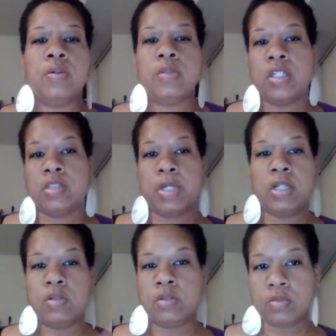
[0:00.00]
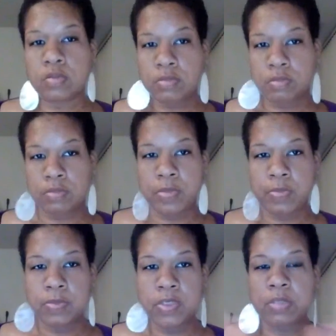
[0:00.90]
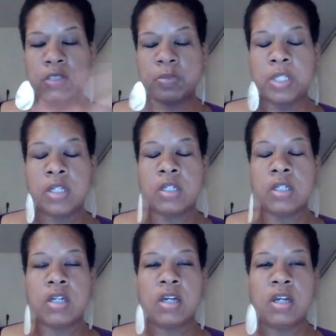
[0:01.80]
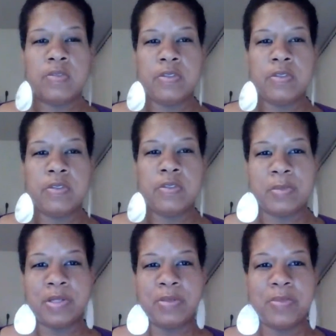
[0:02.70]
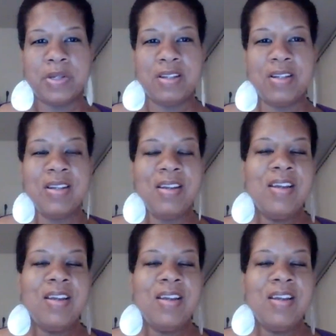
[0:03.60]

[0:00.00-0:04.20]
So that's my little for the moment. But